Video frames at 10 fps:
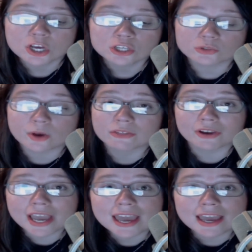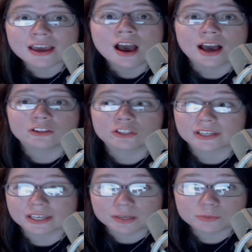So either A, I look
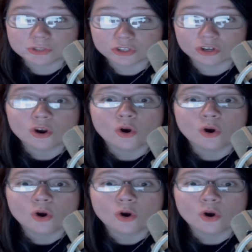like a hipster,